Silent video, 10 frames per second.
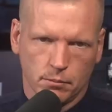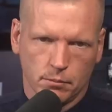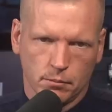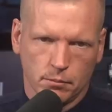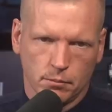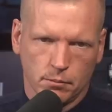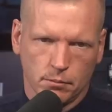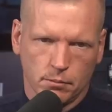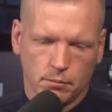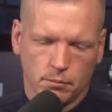
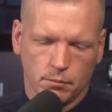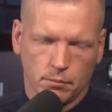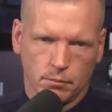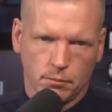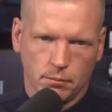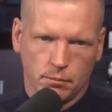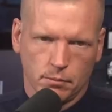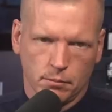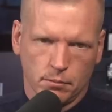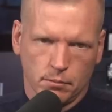
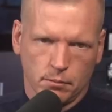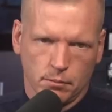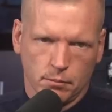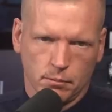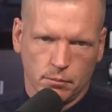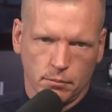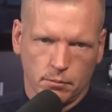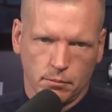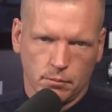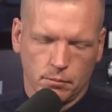
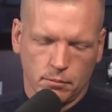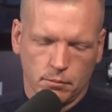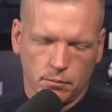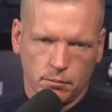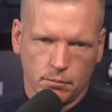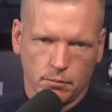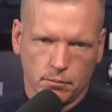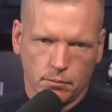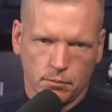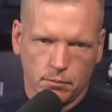
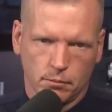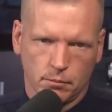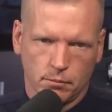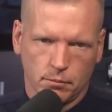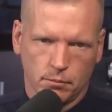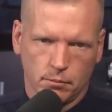[no speech]